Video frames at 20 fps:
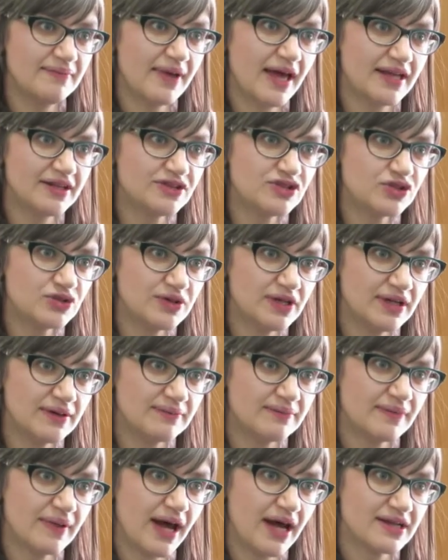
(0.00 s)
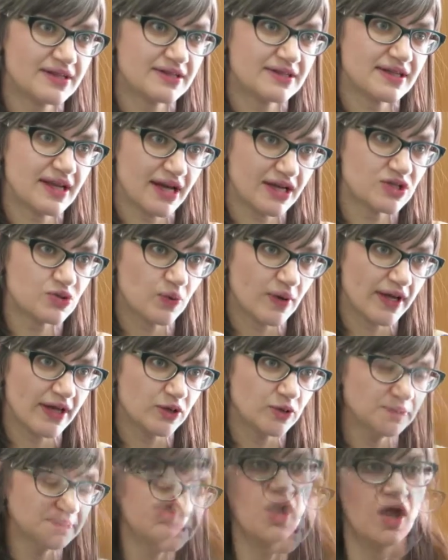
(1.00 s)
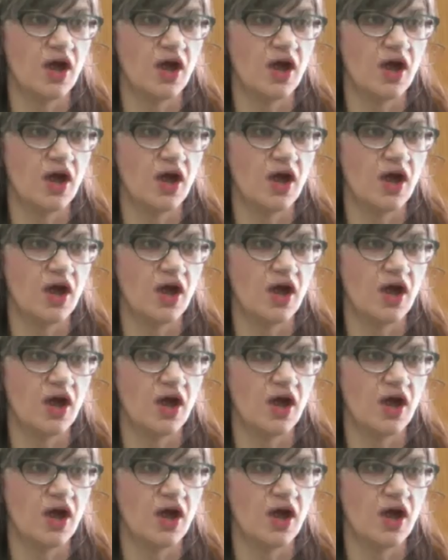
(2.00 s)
into it as well.